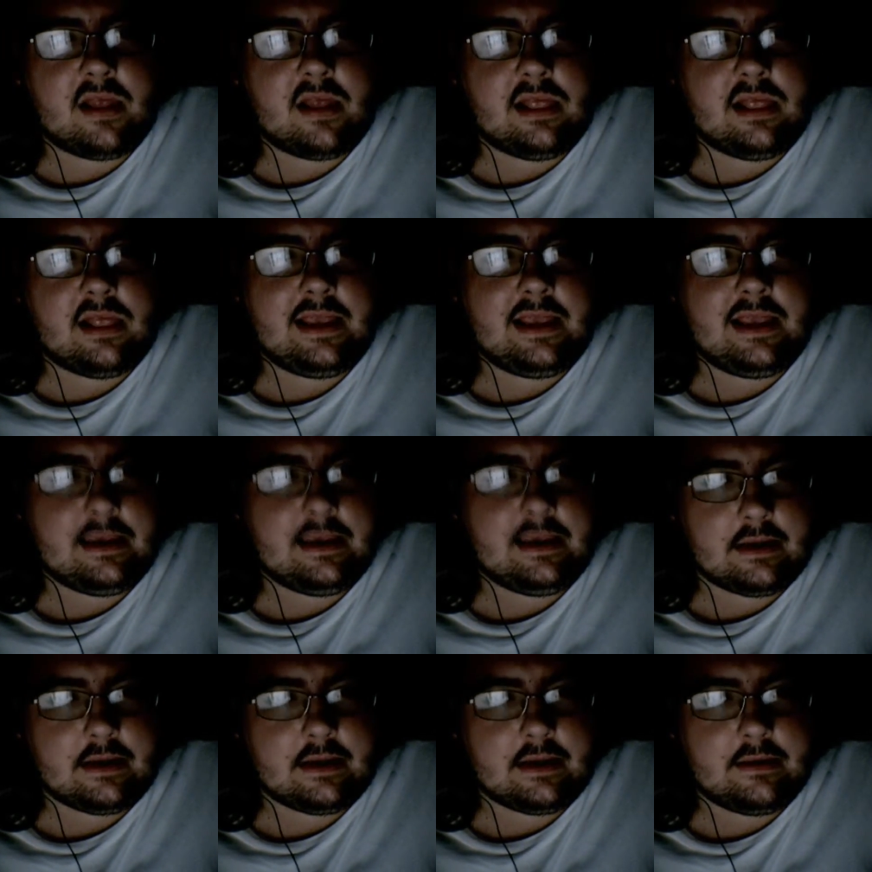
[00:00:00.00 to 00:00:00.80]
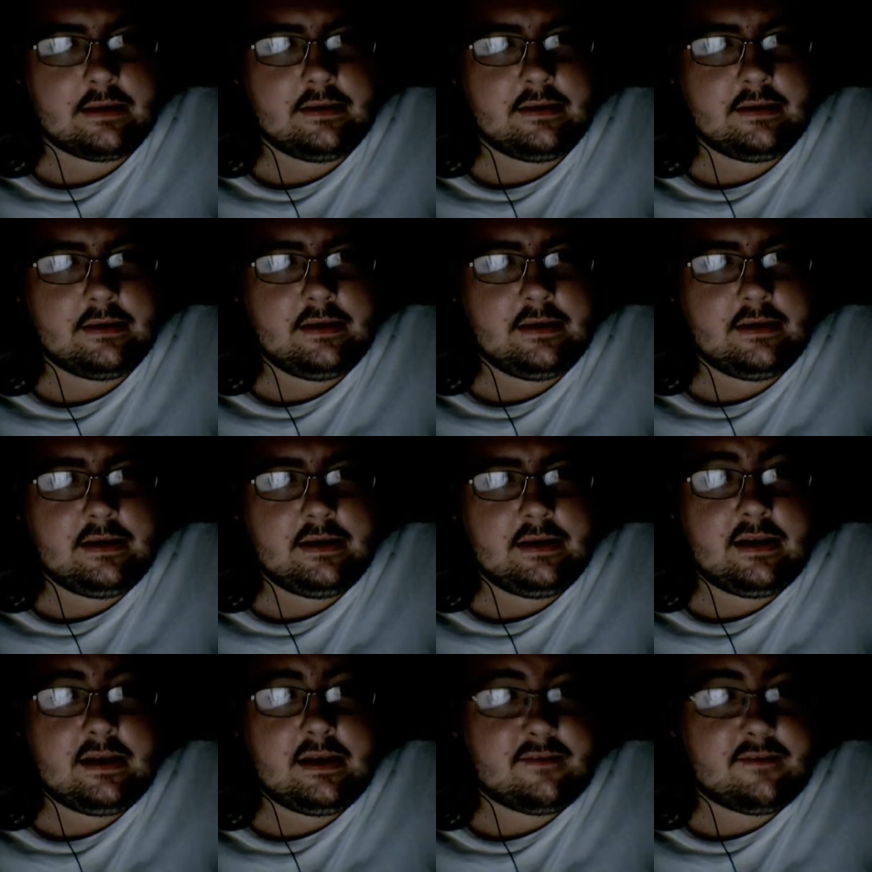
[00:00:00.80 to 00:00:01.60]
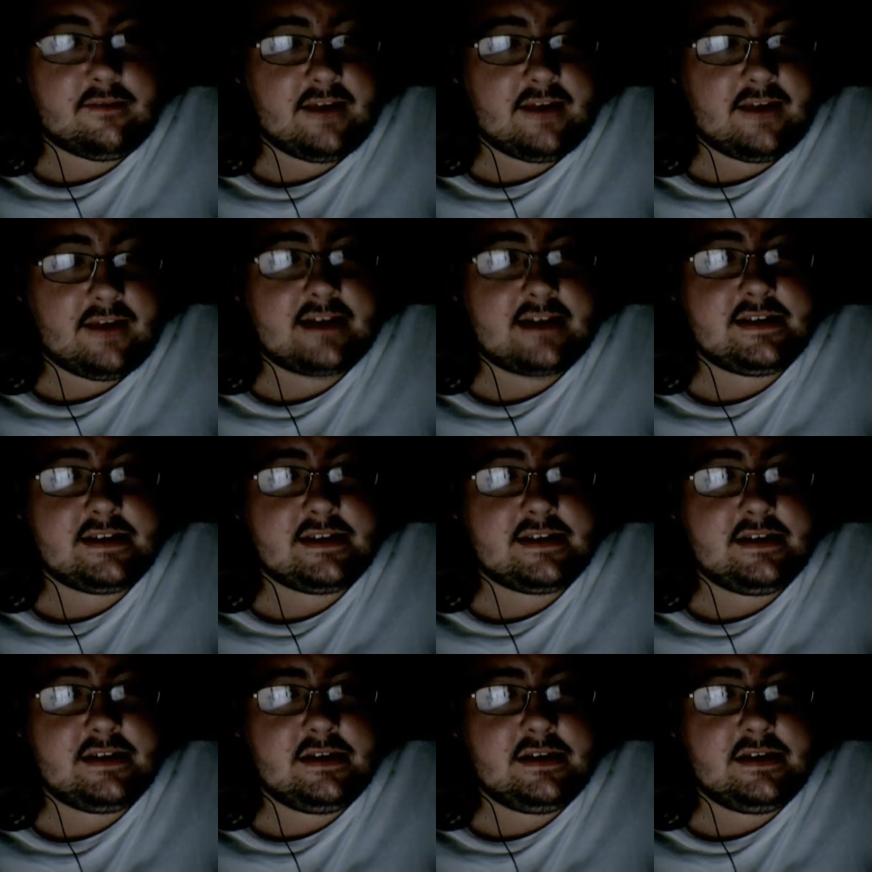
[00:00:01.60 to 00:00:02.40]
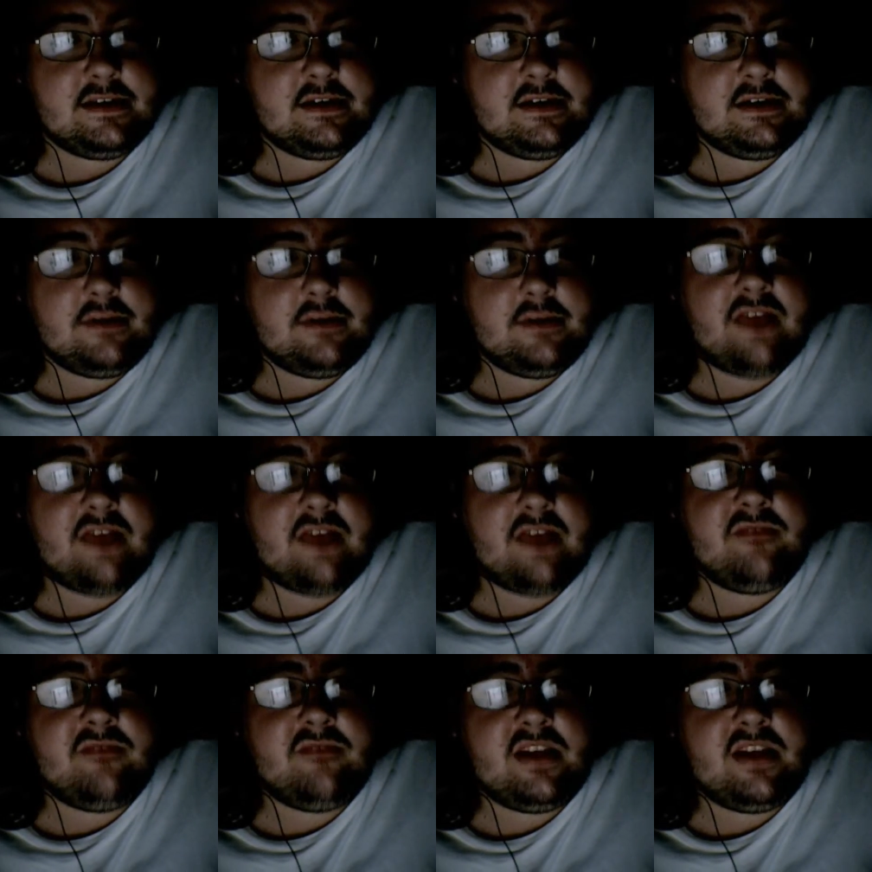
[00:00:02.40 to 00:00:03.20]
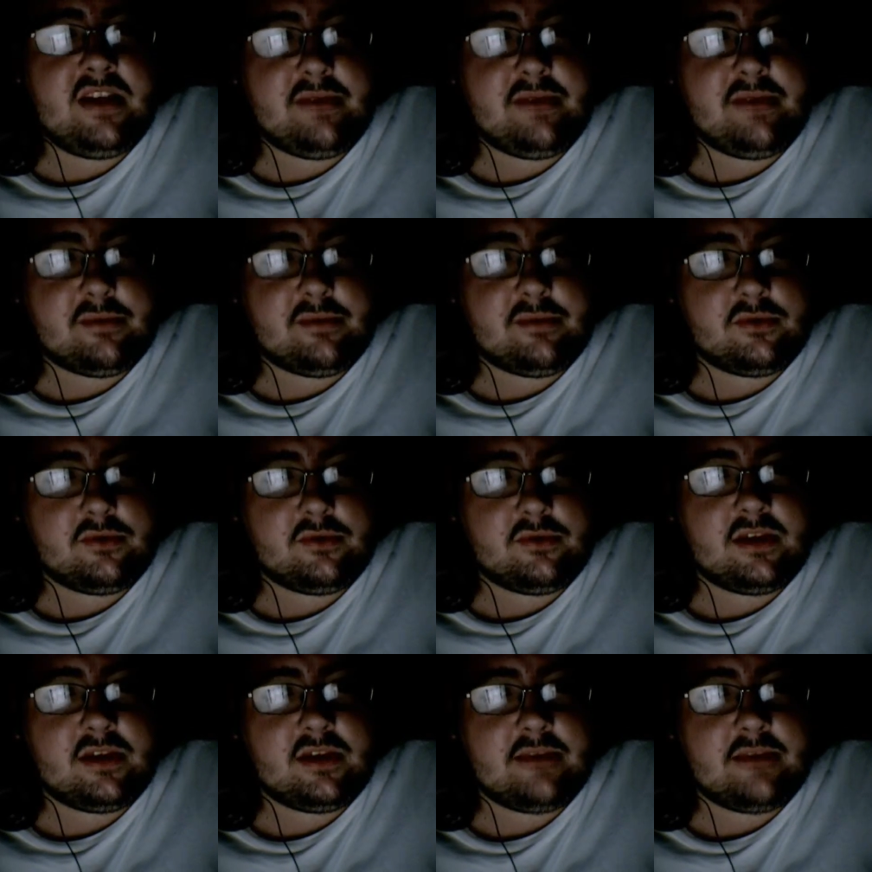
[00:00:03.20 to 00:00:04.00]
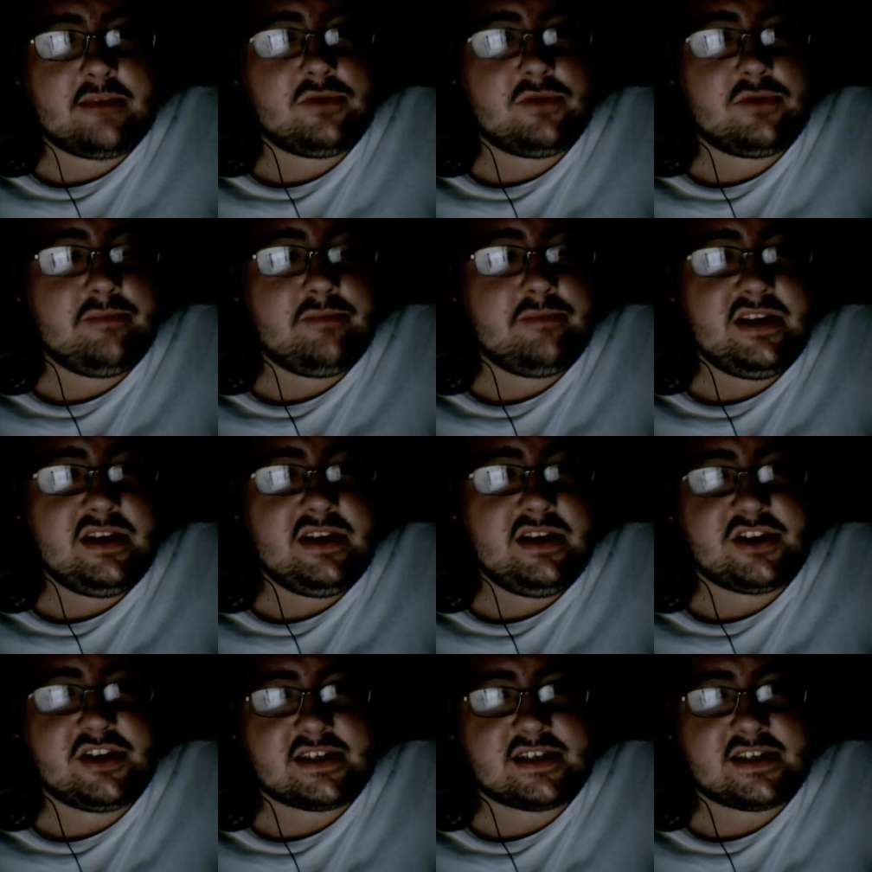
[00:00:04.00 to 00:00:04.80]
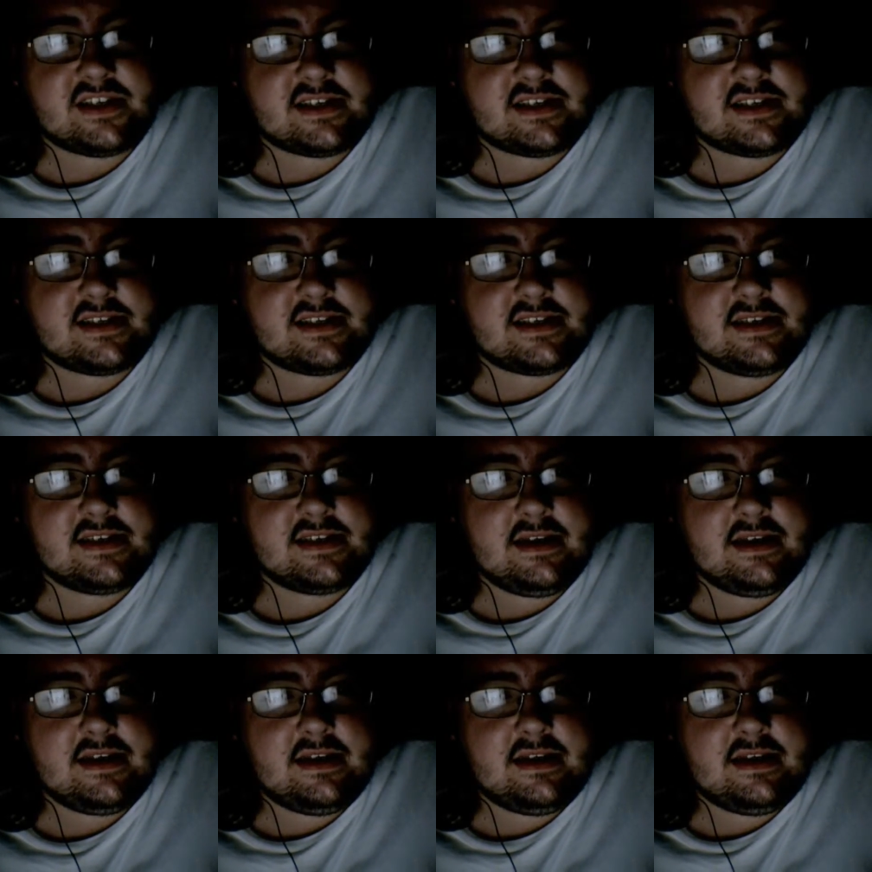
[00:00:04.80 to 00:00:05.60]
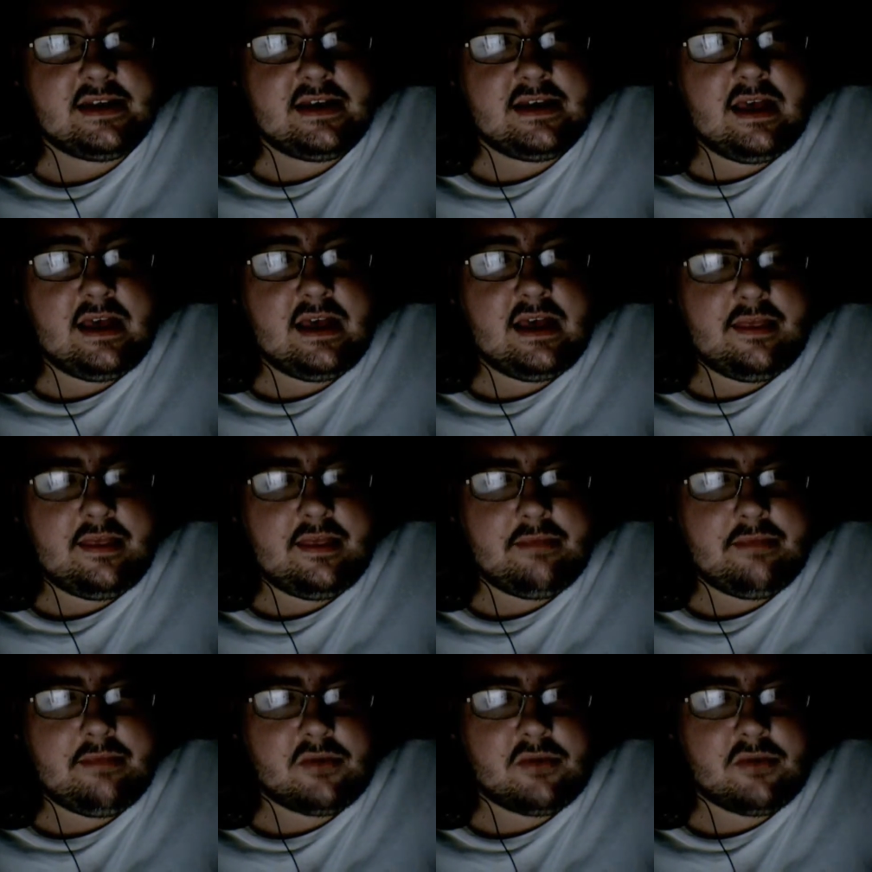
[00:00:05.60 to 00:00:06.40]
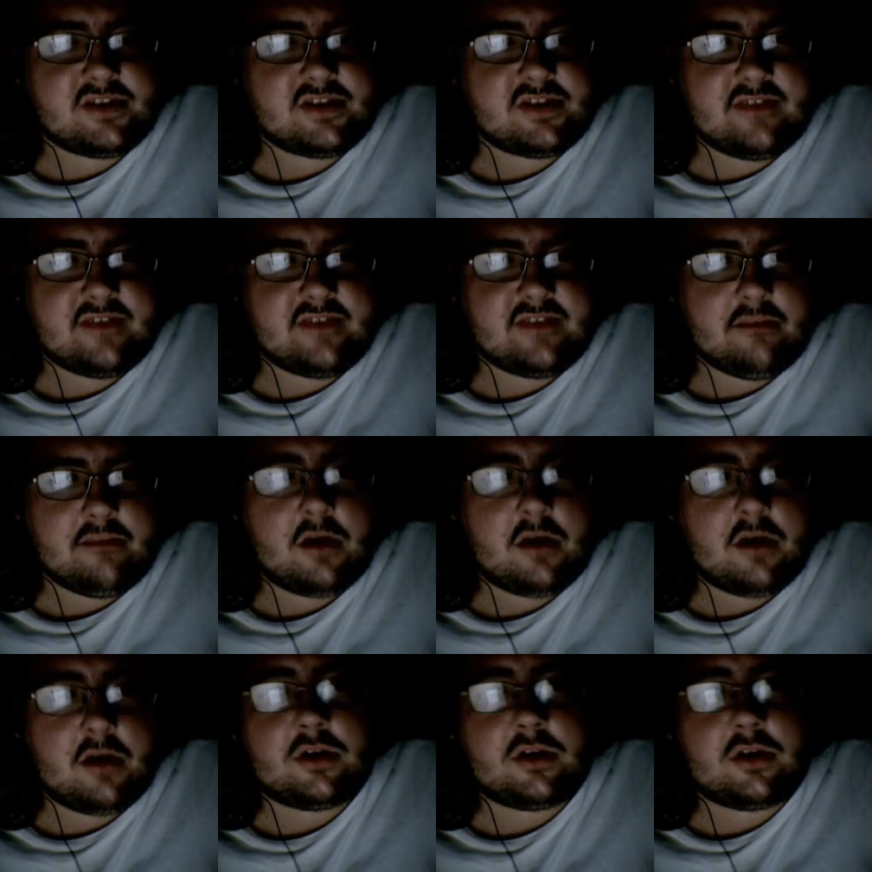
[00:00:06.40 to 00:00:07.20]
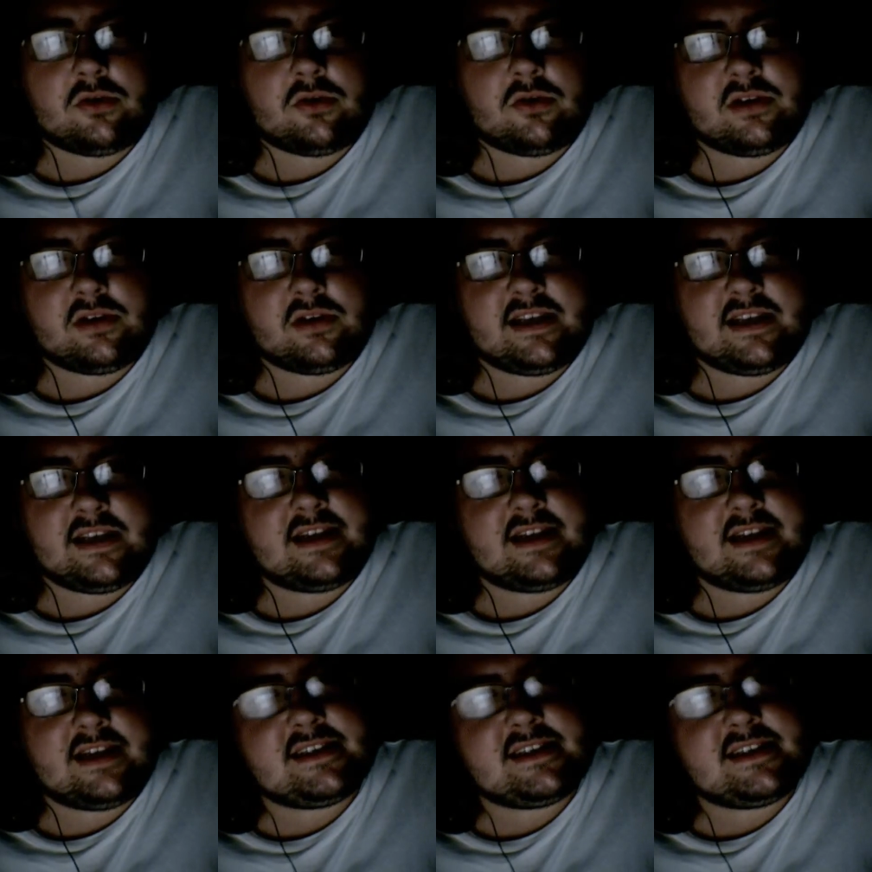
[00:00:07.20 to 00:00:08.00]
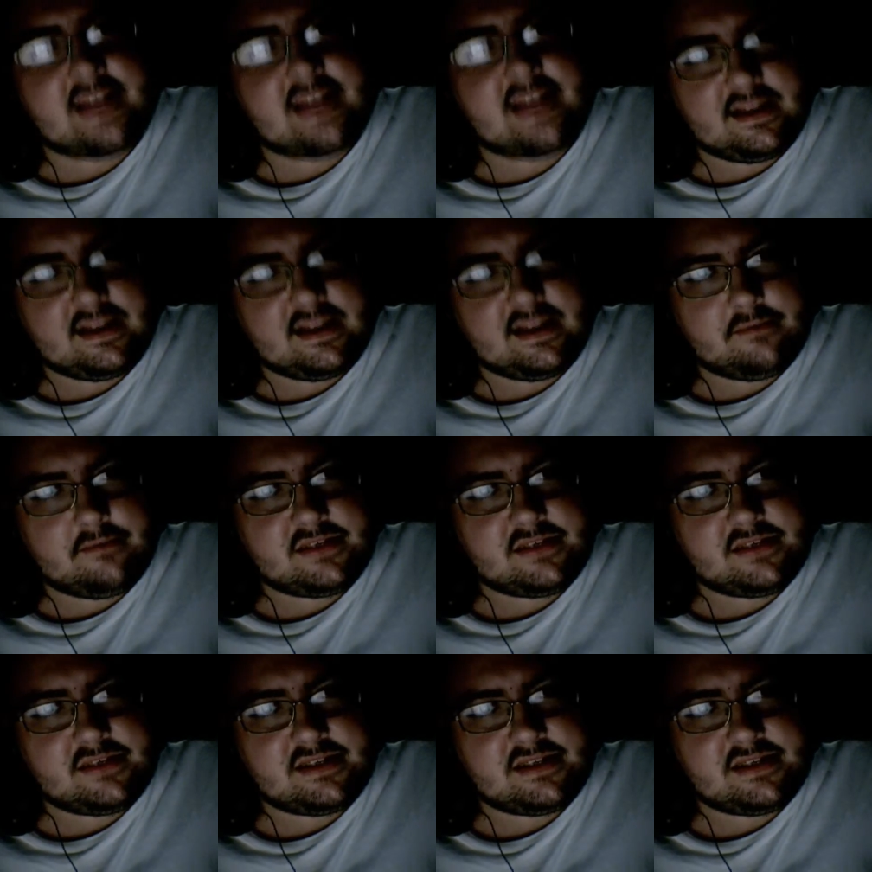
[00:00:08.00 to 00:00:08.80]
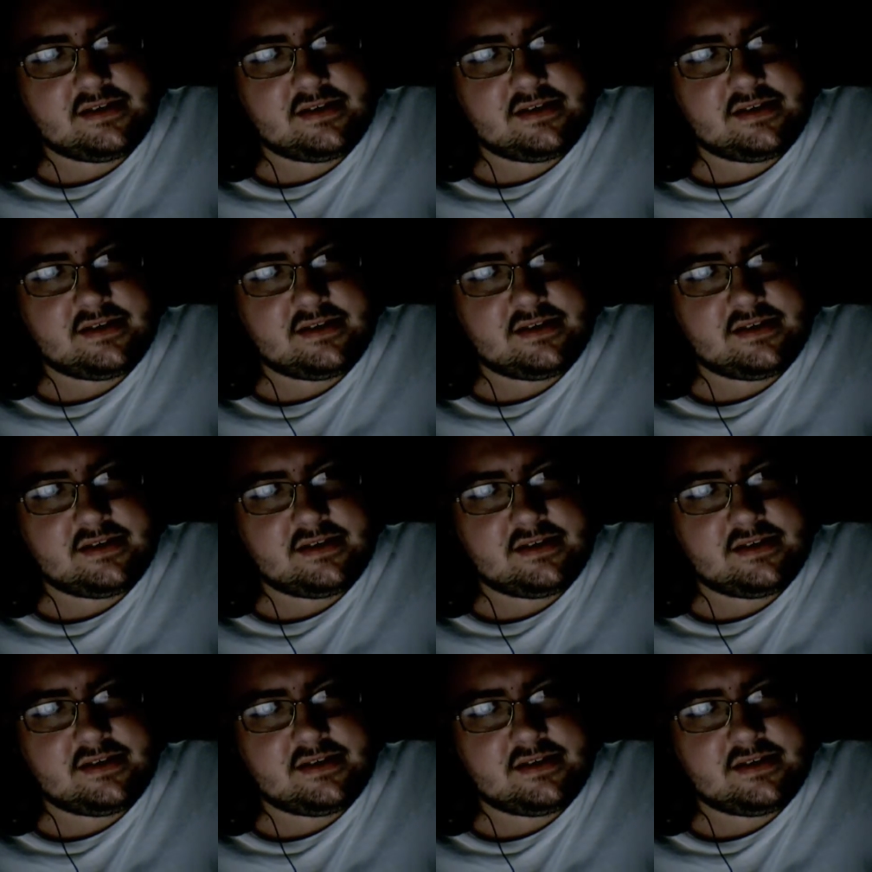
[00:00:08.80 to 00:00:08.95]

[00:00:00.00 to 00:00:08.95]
Lincoln. In fact, we have many people who claim to be Jesus. Most of them are currently in asylums.